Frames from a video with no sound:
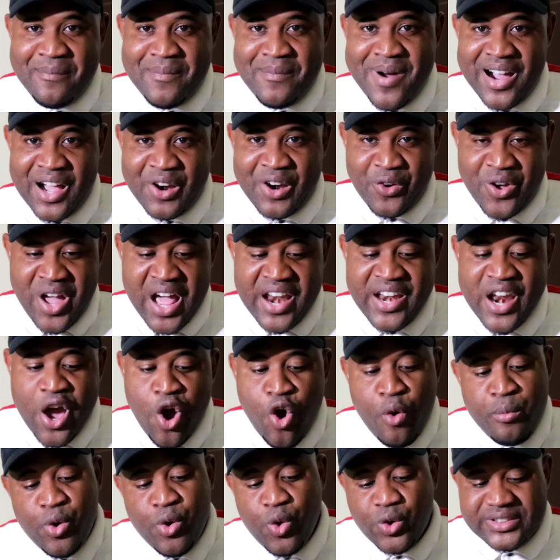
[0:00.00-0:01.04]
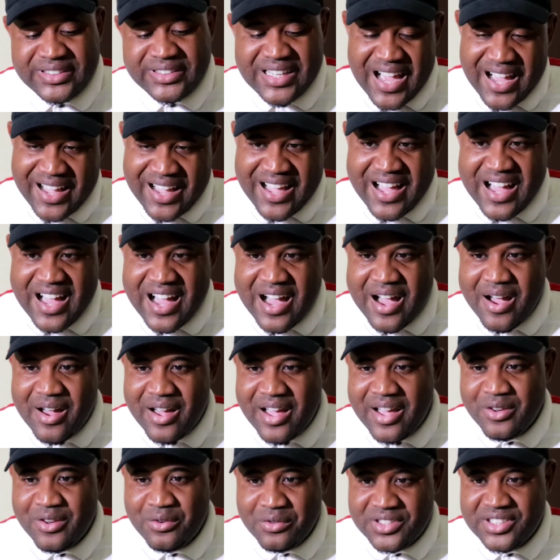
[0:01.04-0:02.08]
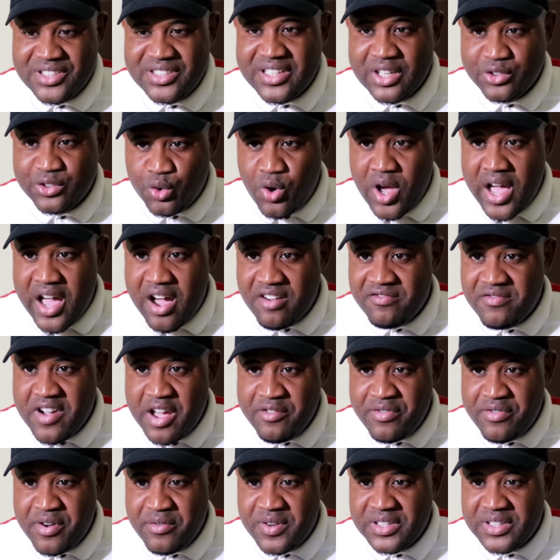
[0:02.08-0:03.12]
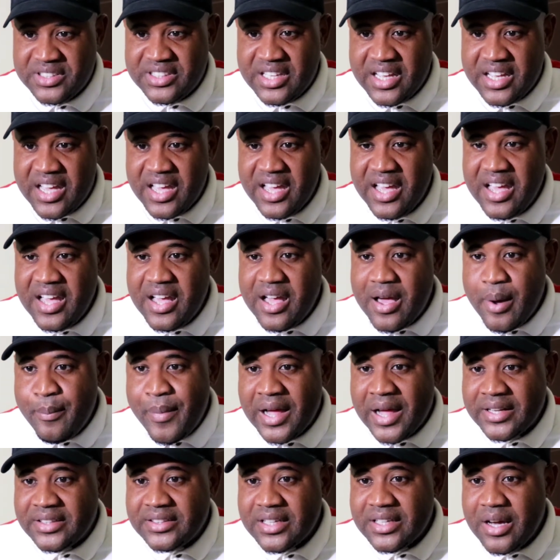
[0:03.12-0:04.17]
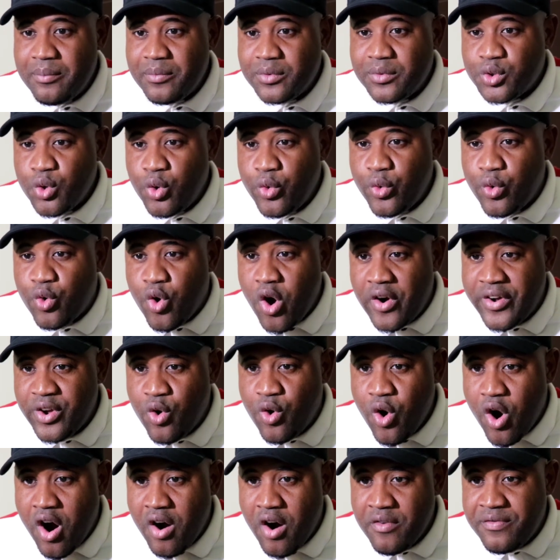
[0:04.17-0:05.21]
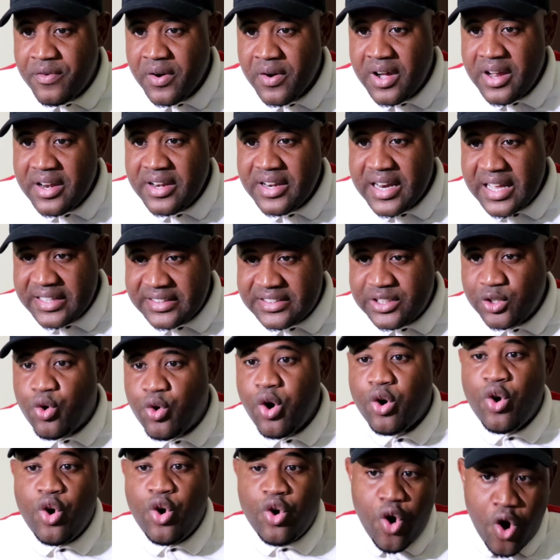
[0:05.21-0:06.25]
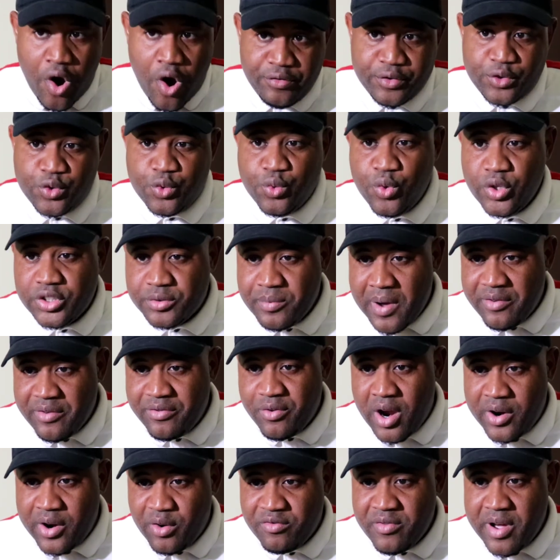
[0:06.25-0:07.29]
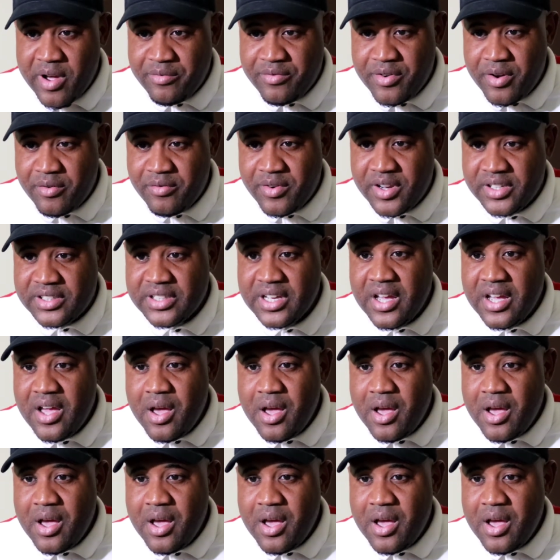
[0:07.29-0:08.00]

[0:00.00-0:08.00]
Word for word: Emma Raducanu, Naomi Osaka. Uh, you see, so I have my favorites there. But um, so Cori Gauff. Nanti Coco Gauff 2 is my one of my favorite.